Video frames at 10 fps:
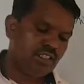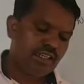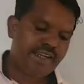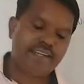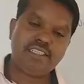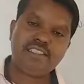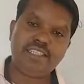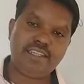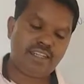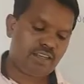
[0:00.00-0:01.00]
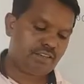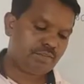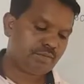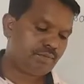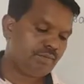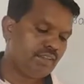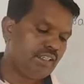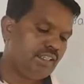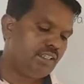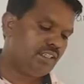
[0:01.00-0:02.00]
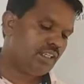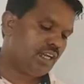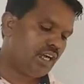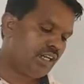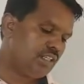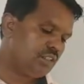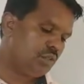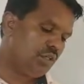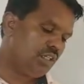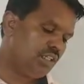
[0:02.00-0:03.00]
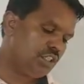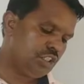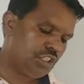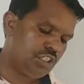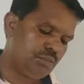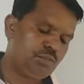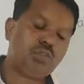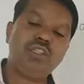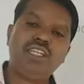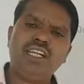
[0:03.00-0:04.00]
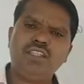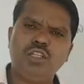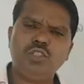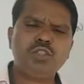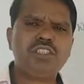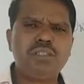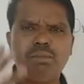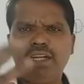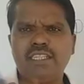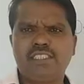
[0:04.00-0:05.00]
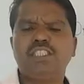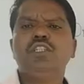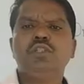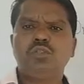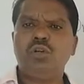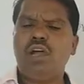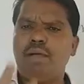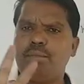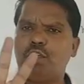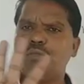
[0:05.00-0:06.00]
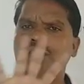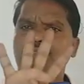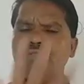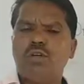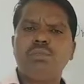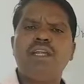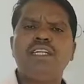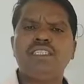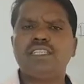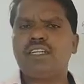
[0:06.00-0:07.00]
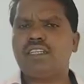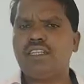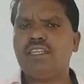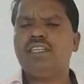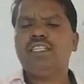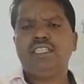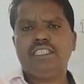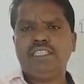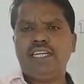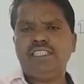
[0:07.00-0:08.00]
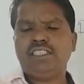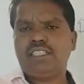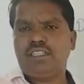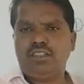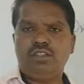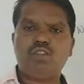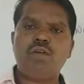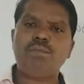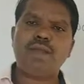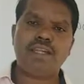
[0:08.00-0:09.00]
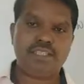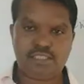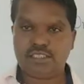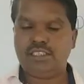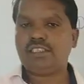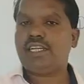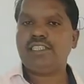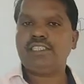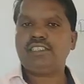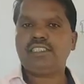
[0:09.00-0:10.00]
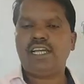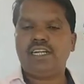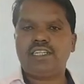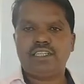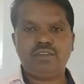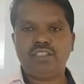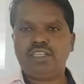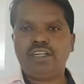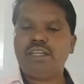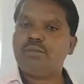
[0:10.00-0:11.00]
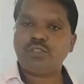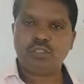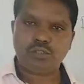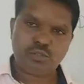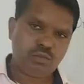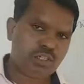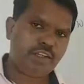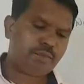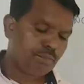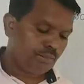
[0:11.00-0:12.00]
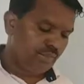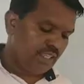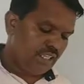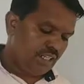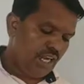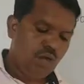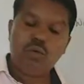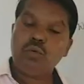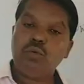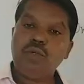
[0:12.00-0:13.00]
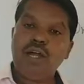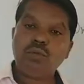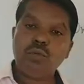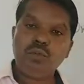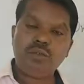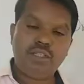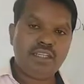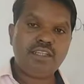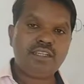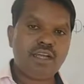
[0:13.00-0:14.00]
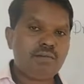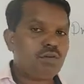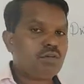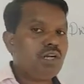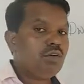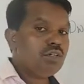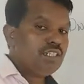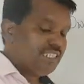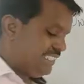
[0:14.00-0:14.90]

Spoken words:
and Sedna in our solar system. So there are also 3 planets. So approximately 4 planets are there. It has dwarf planets. The scientists have given their names also. Okay. Now we have to learn about now